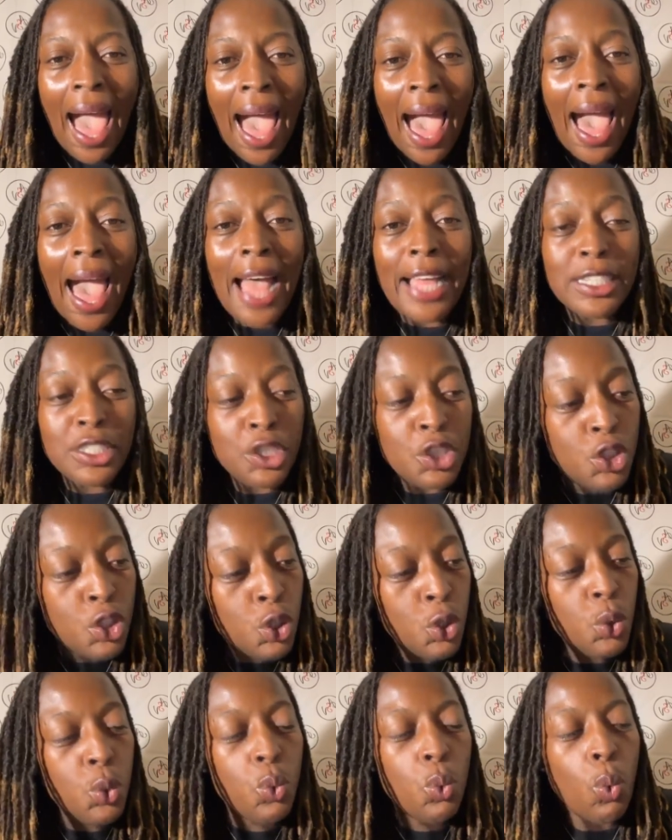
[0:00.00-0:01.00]
I
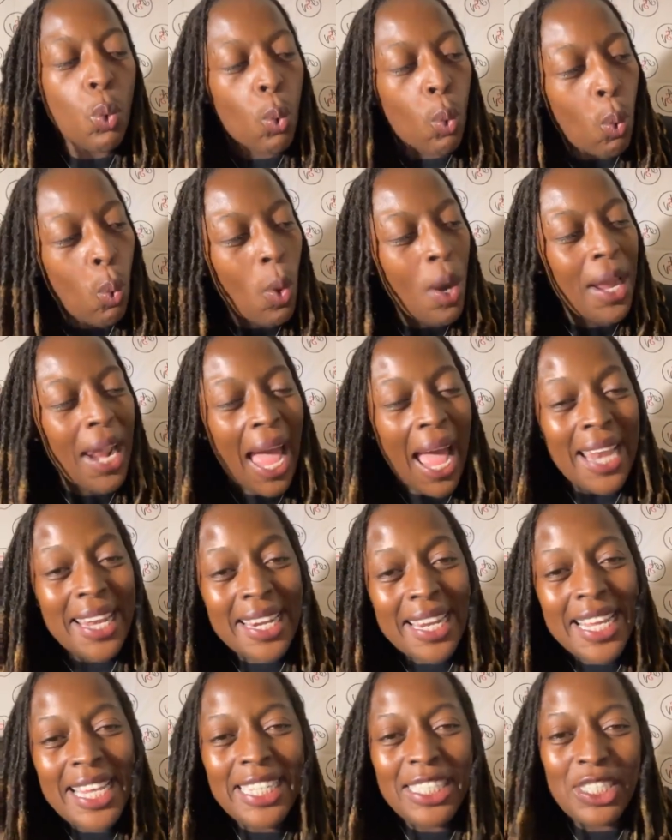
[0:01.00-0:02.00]
do what I
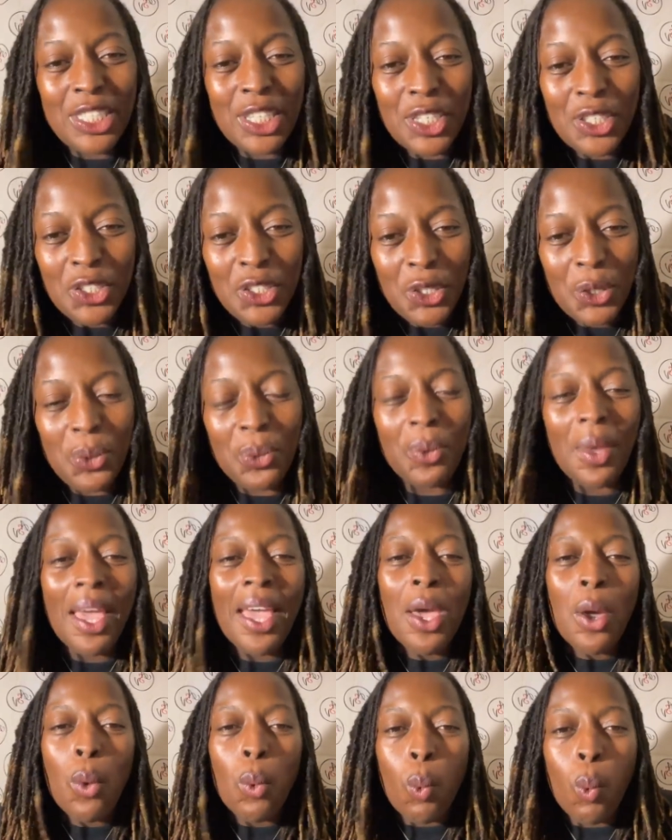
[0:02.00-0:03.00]
need to do.
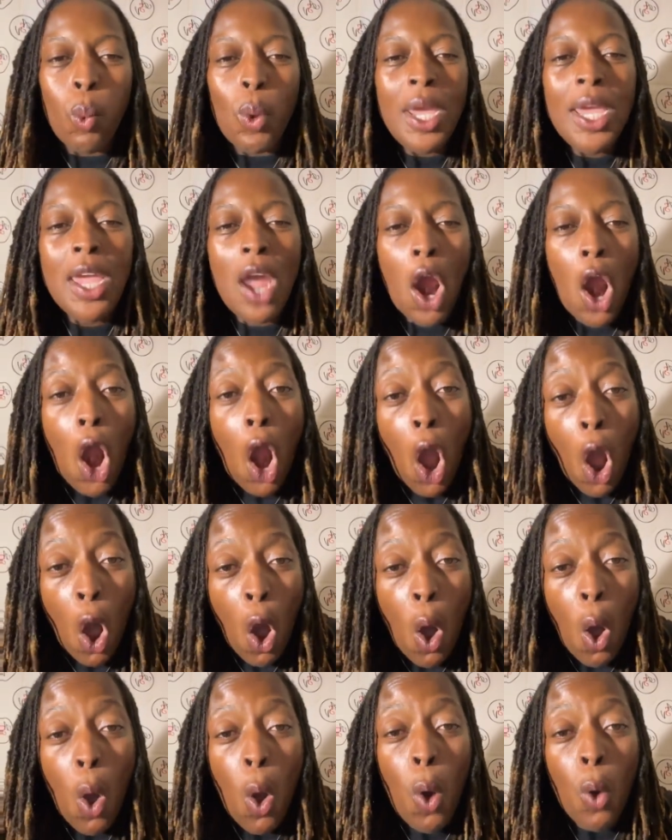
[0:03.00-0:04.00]
We are
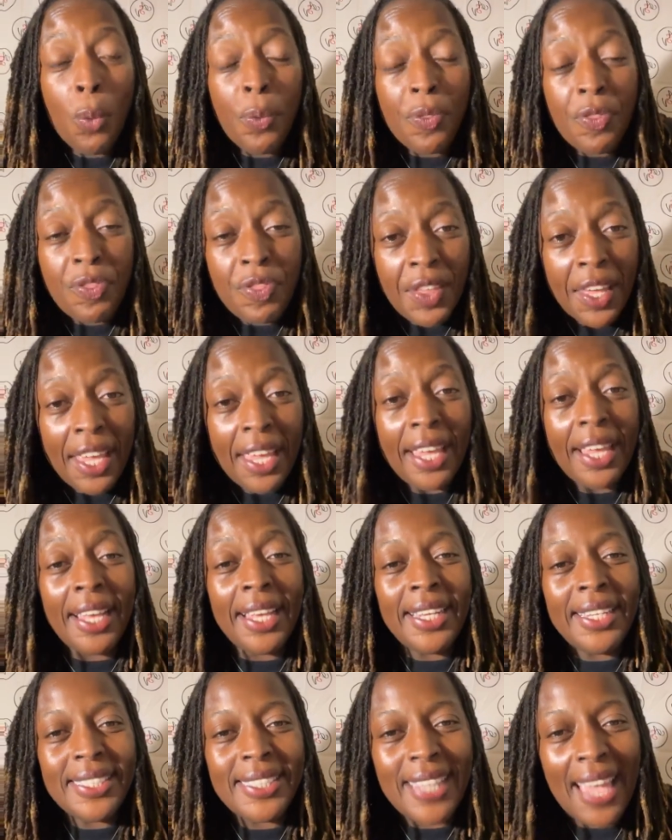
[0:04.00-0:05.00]
all
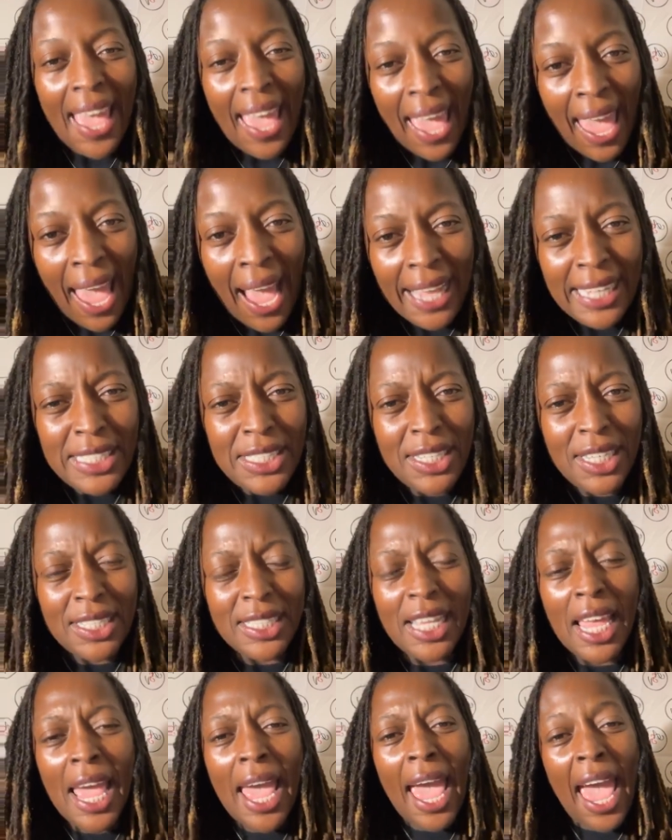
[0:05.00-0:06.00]
things
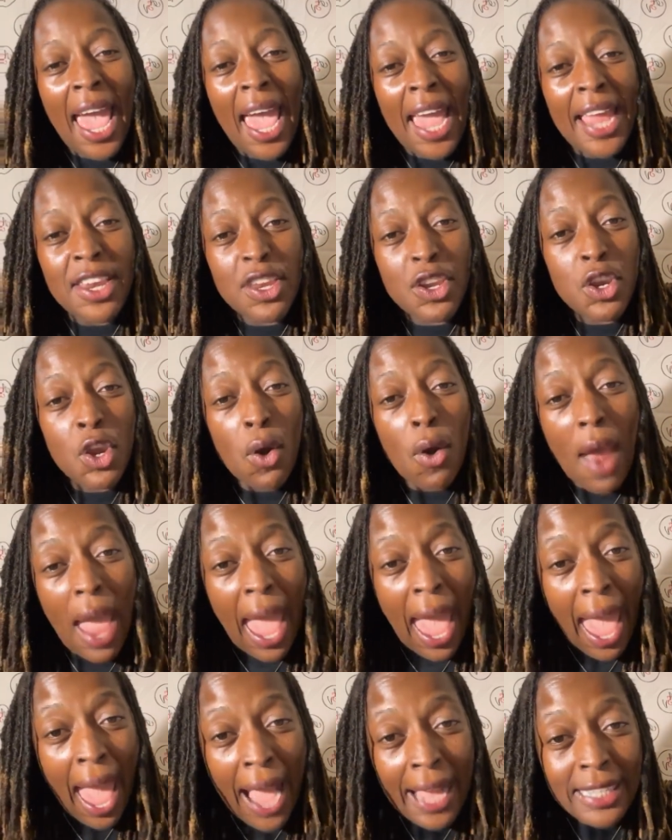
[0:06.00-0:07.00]
actions. And your
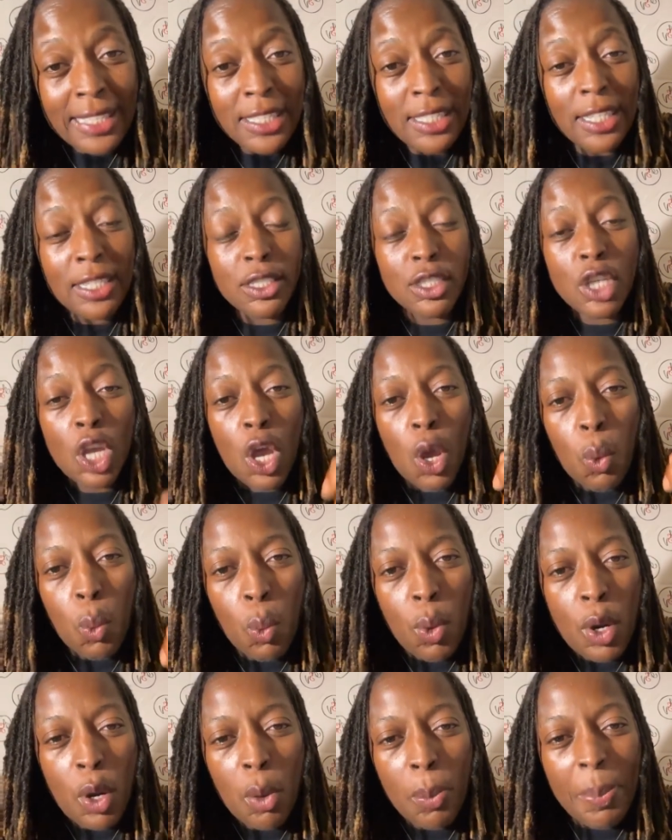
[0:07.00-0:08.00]
actions
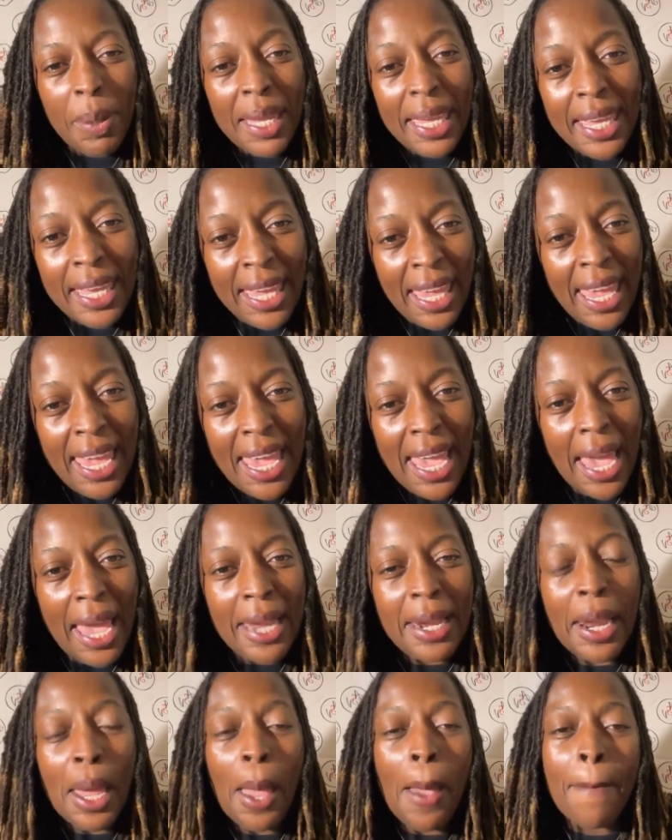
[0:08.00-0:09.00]
will
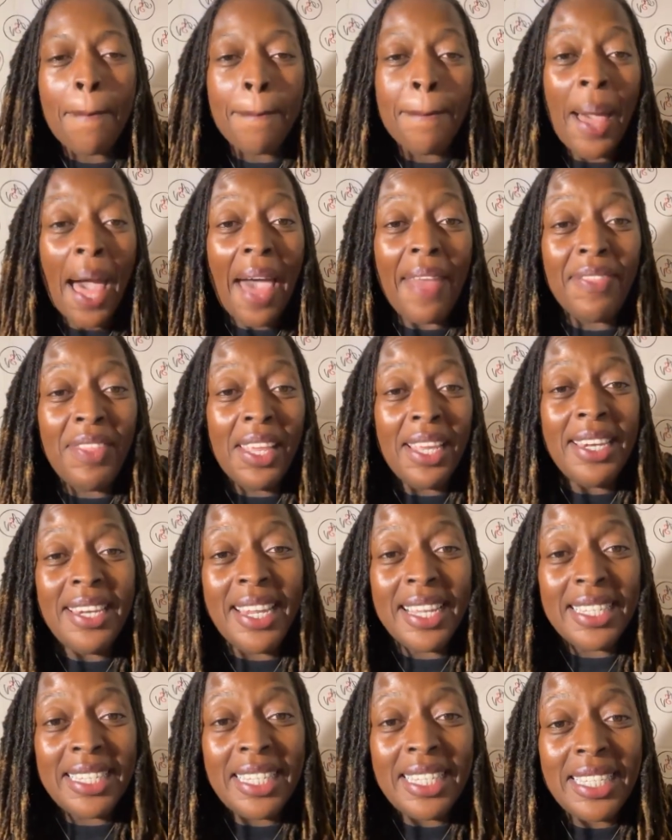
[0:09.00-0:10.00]
begin by the
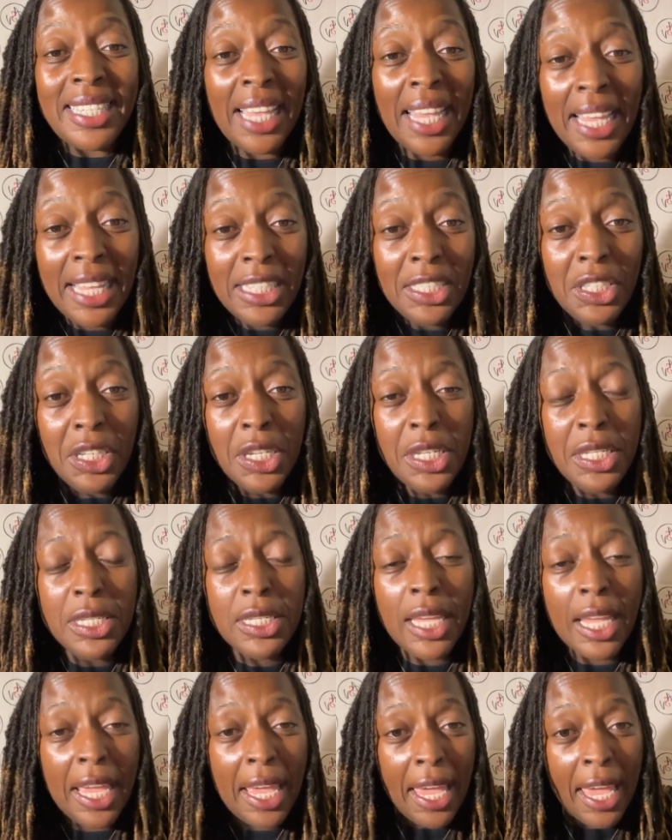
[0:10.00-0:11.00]

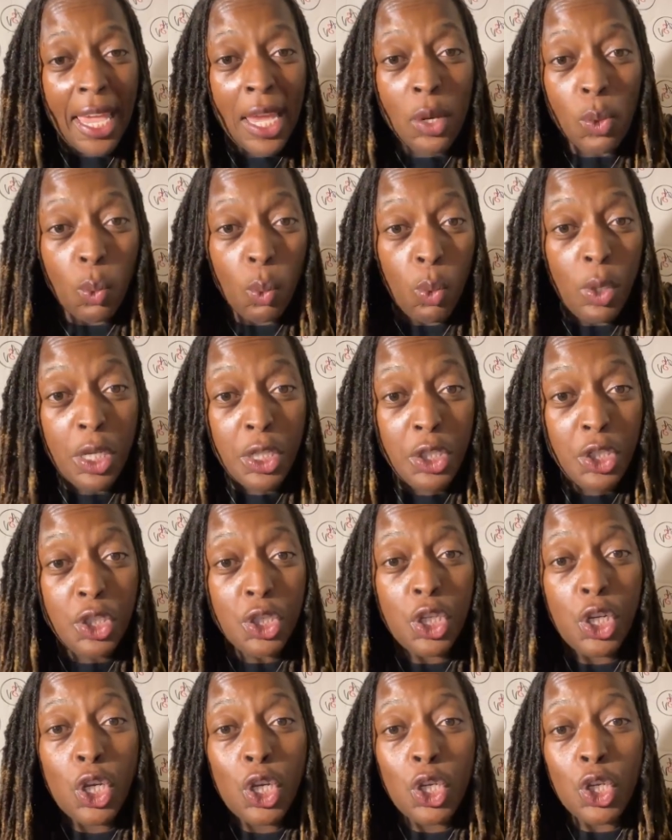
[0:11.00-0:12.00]
decisions in
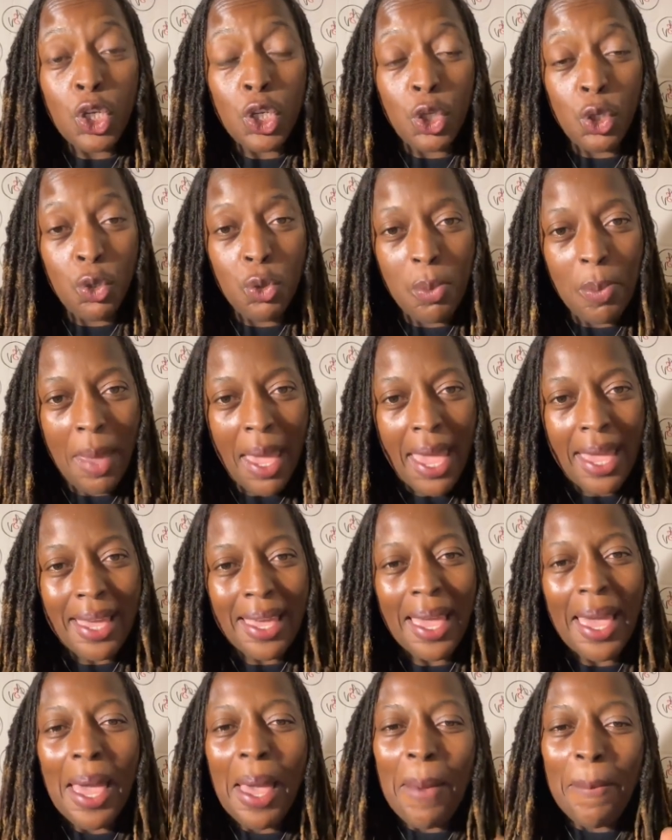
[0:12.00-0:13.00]
which you make.